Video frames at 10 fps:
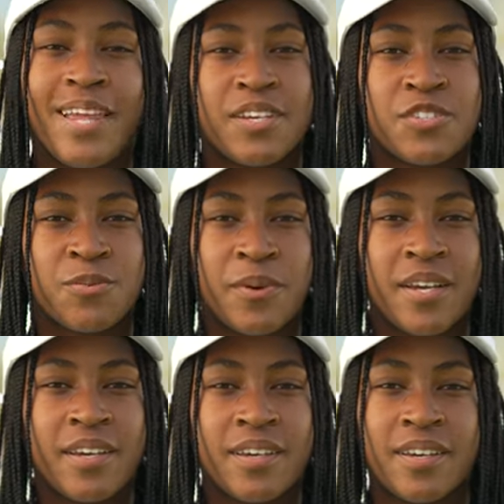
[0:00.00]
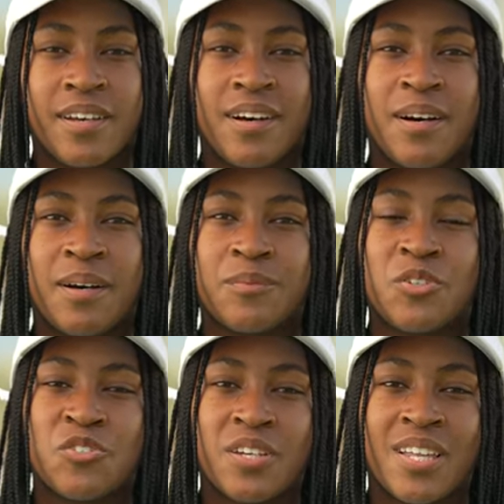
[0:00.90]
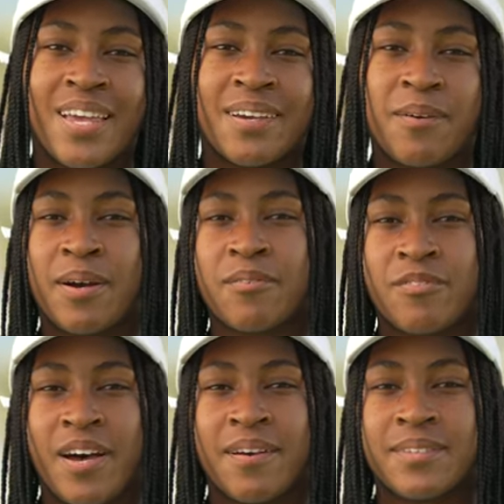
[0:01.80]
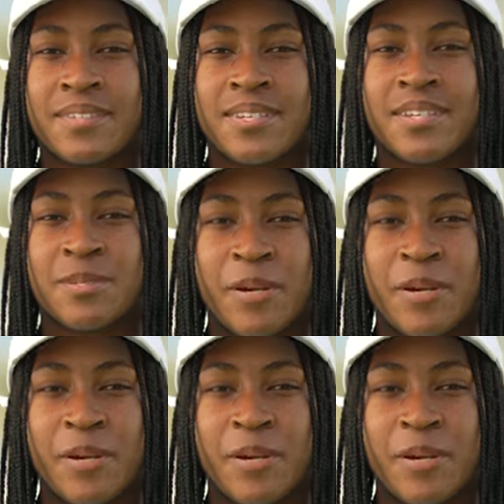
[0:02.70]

like a swing, usually like around 5 to 6